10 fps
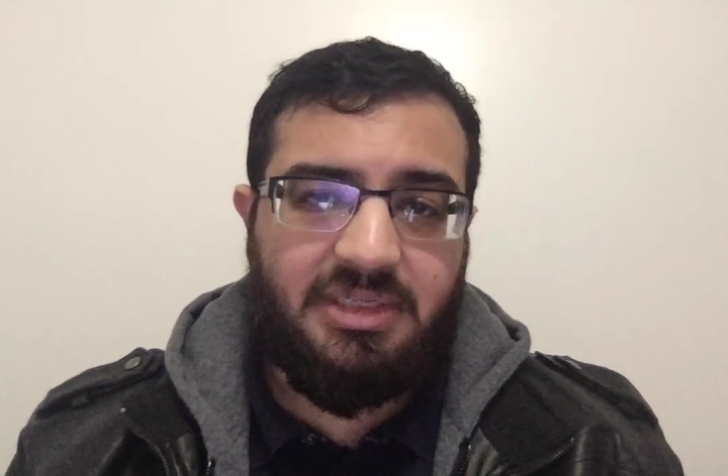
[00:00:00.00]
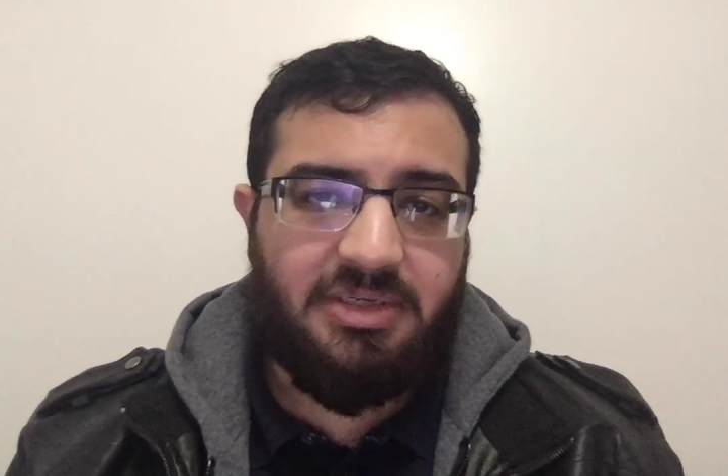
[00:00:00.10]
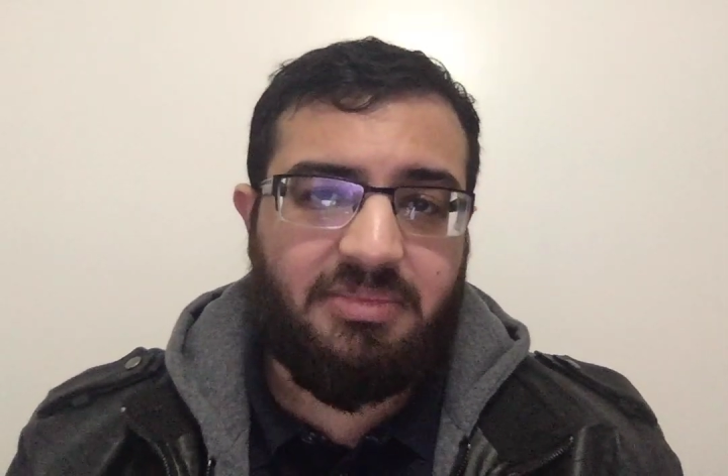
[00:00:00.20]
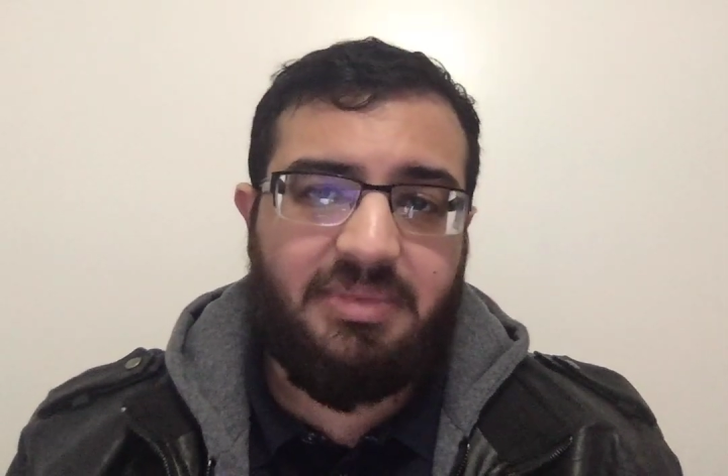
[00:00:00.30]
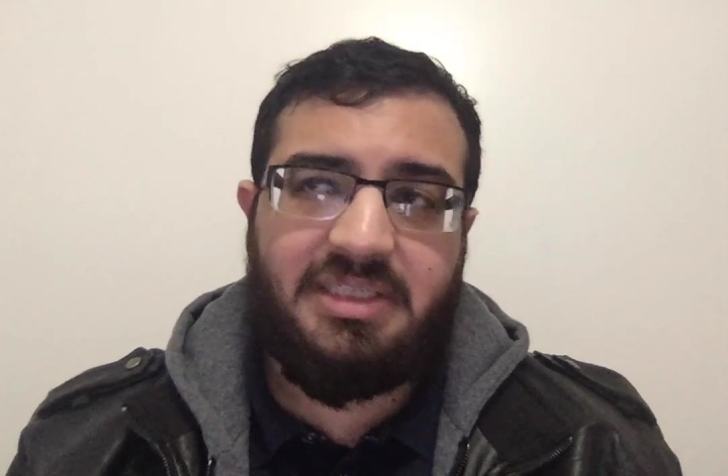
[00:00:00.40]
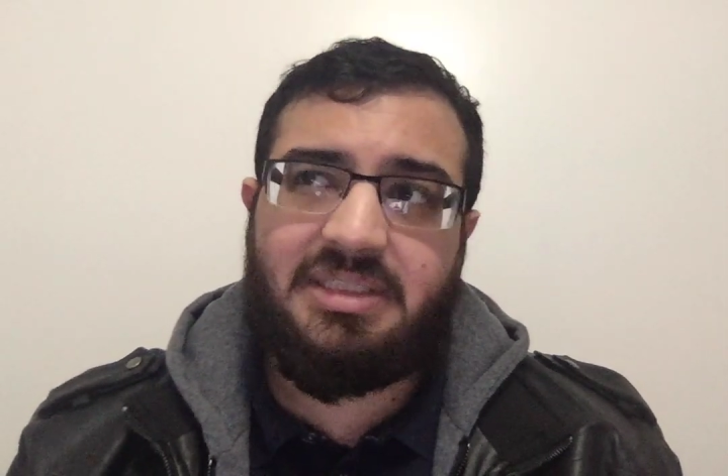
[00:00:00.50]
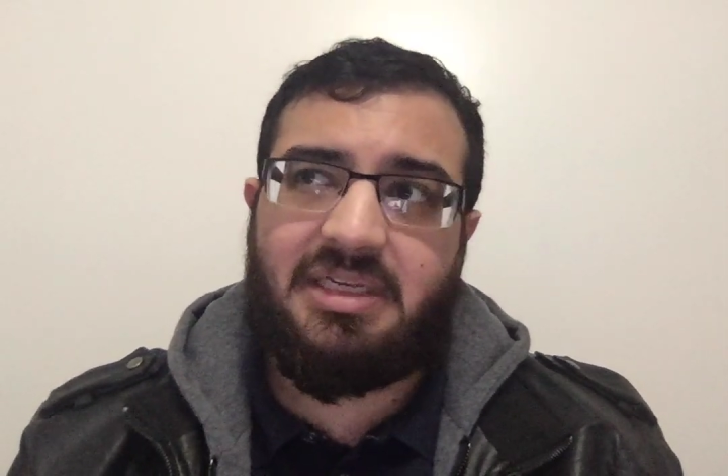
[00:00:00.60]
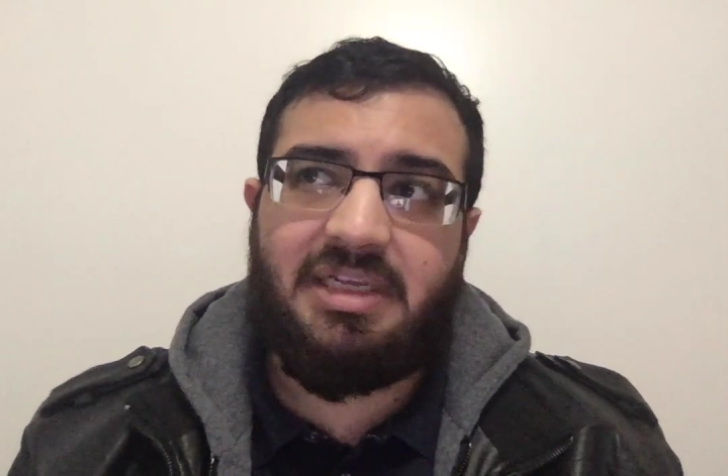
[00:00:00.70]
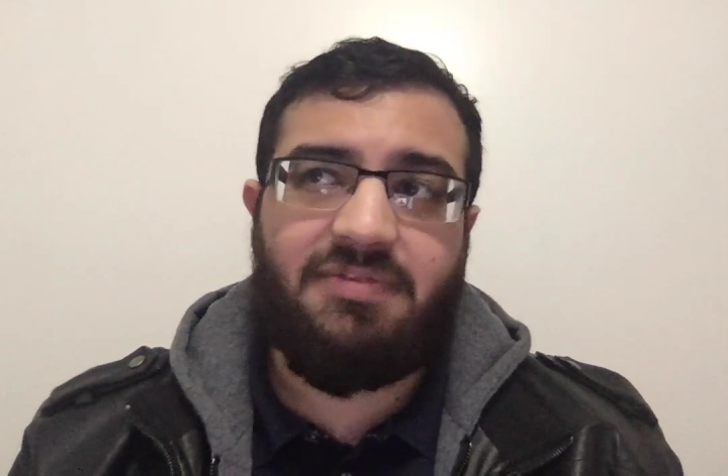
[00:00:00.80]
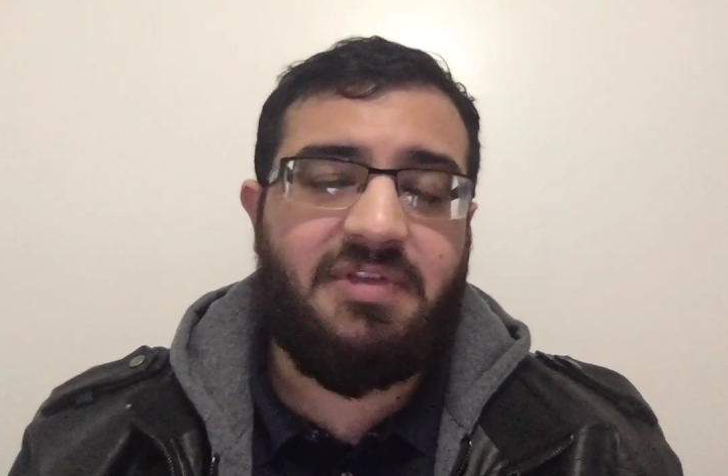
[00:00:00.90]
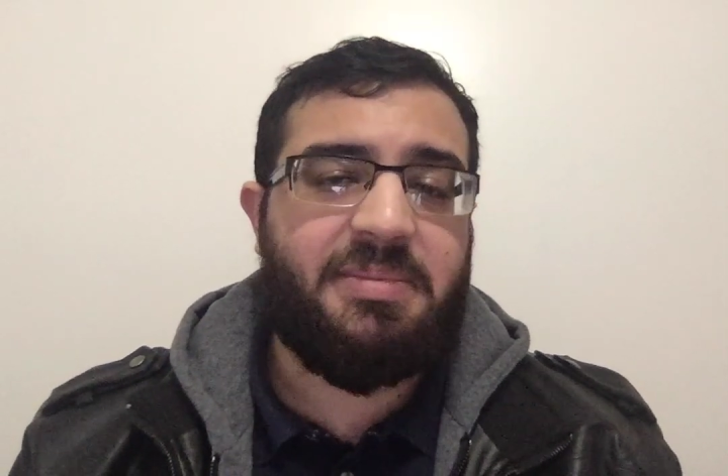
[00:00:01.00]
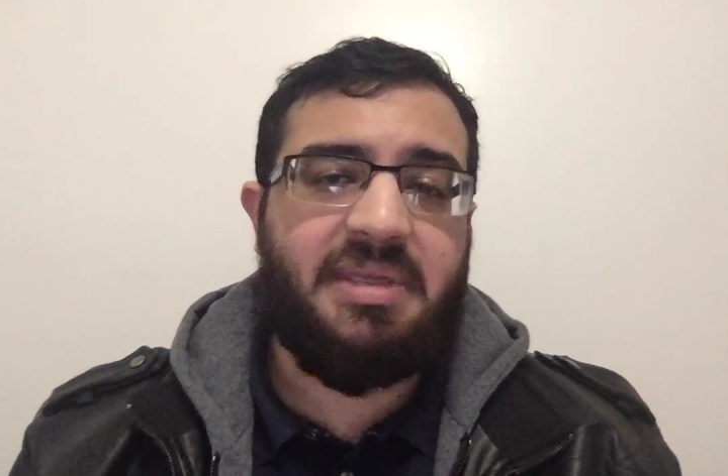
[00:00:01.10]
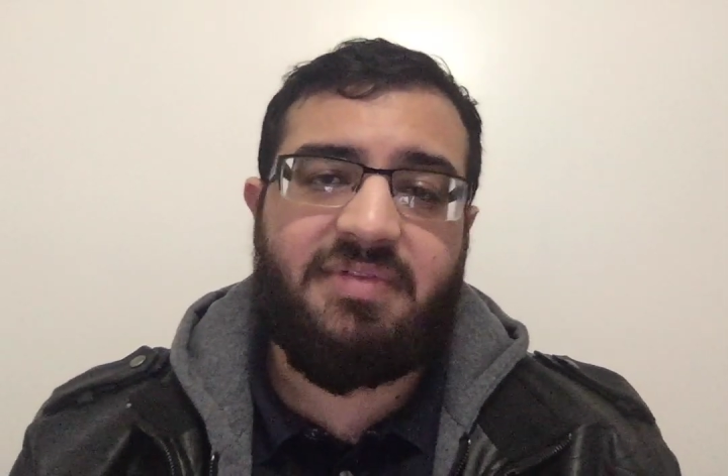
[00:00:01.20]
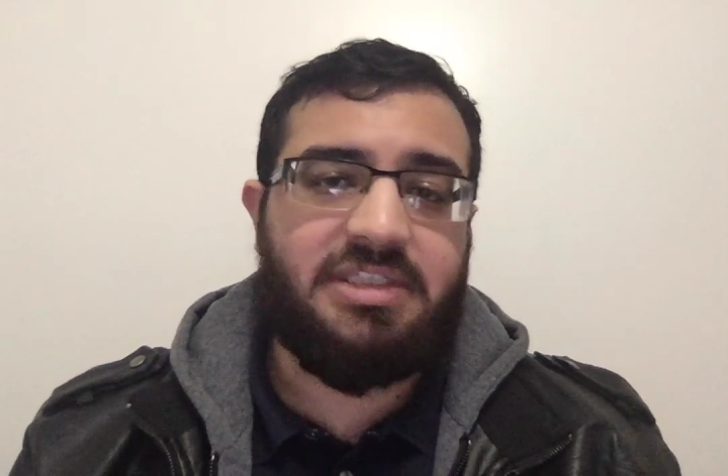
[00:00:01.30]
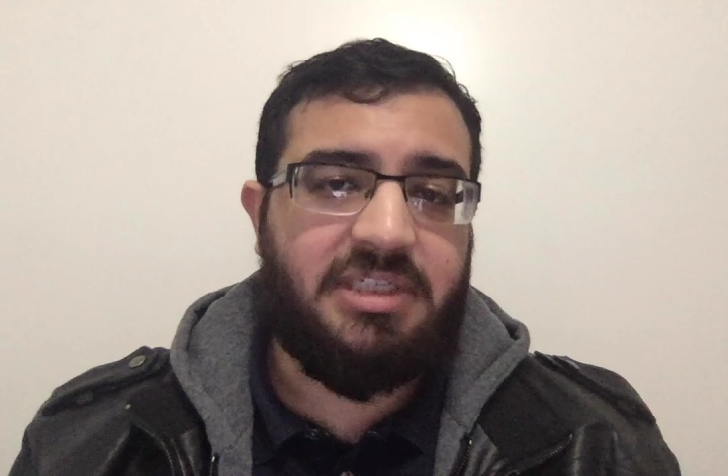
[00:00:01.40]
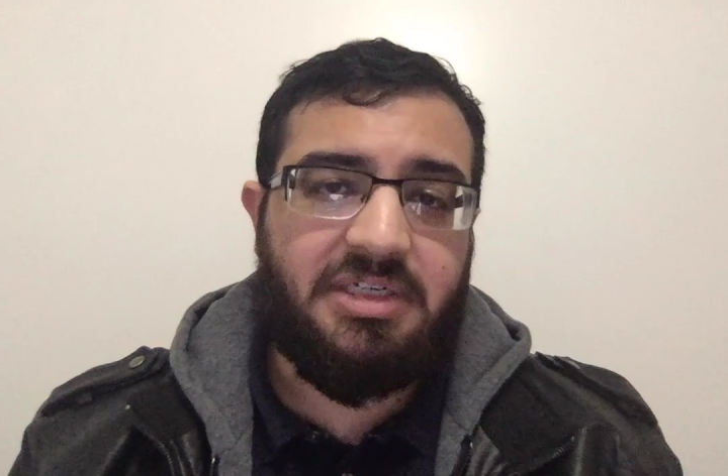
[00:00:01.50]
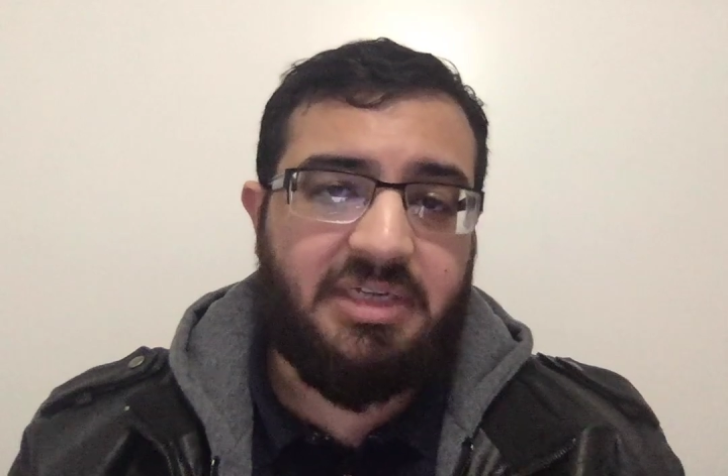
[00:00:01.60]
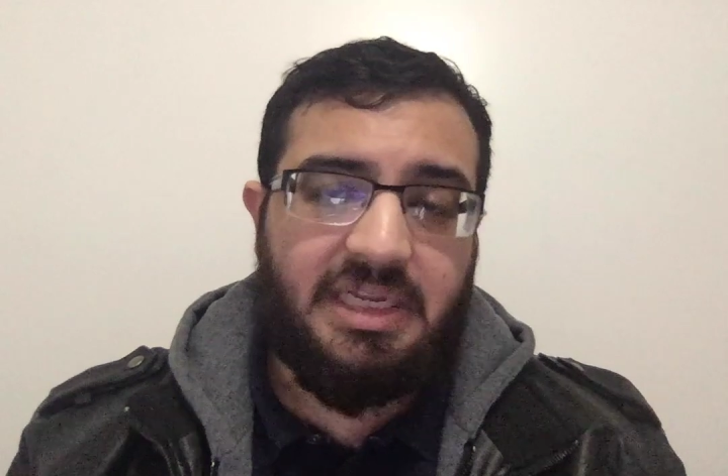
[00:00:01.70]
you know, basically a VP of engineering,